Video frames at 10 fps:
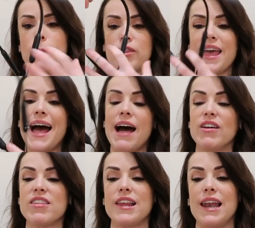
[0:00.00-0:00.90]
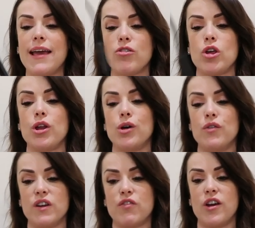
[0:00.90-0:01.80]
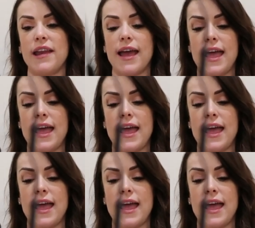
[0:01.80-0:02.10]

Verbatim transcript: but they have a selection of different